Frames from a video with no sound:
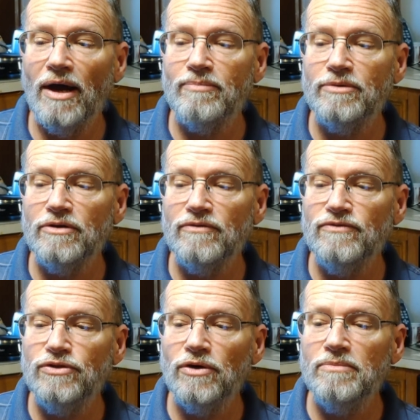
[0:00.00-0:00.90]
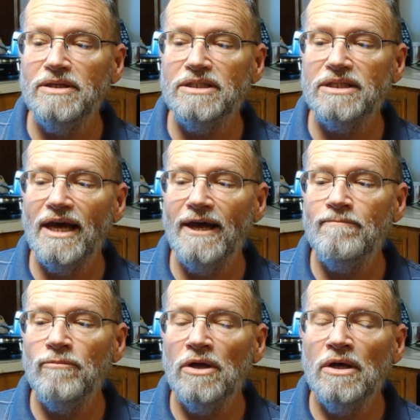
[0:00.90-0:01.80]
you happen to have joined me today.